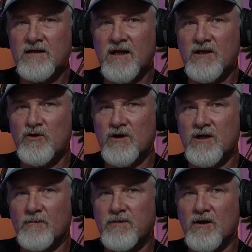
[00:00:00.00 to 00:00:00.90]
you can
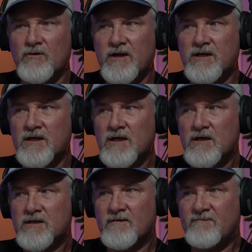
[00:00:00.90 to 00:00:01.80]
upload it
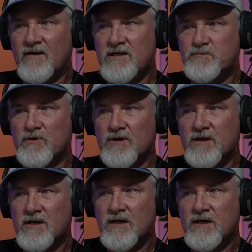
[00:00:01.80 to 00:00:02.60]
to Facebook,